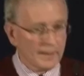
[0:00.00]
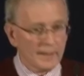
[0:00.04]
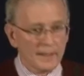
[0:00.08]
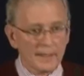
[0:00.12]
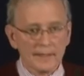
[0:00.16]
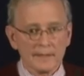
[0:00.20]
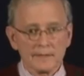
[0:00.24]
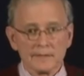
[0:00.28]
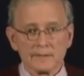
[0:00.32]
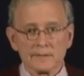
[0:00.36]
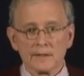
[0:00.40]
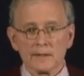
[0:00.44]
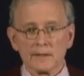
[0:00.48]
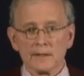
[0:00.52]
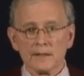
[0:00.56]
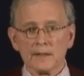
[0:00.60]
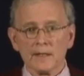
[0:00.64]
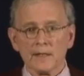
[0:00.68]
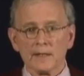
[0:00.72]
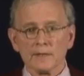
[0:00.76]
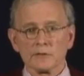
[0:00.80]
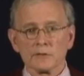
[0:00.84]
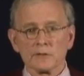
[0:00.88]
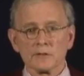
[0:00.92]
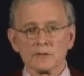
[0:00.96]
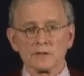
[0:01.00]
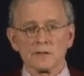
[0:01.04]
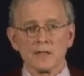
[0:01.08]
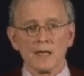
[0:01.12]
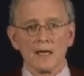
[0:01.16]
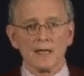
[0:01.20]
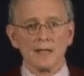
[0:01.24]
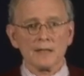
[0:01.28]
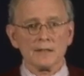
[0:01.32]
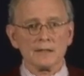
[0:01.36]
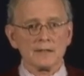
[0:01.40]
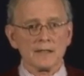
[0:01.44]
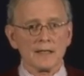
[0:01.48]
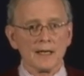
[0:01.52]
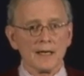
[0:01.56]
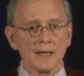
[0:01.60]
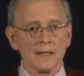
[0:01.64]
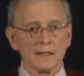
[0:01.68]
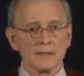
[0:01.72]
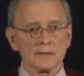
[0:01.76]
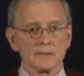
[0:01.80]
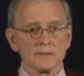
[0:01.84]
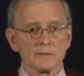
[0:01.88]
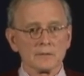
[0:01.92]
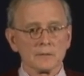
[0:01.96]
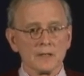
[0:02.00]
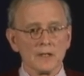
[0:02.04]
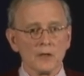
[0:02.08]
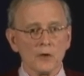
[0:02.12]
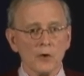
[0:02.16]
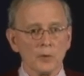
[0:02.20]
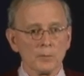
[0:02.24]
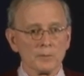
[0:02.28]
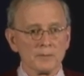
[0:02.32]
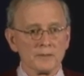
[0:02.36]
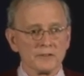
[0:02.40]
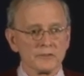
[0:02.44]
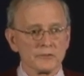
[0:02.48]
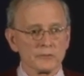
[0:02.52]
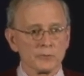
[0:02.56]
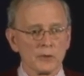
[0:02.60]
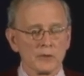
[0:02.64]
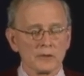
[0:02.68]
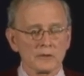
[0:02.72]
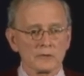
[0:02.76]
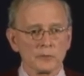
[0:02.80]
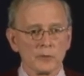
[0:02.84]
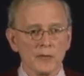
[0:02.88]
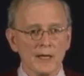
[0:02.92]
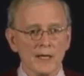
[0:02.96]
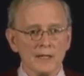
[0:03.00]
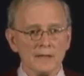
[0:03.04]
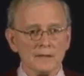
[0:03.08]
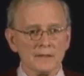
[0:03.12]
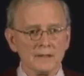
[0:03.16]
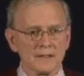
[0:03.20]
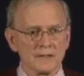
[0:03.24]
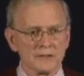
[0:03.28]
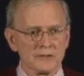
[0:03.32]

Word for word: And have a good night, and we hope this worked well,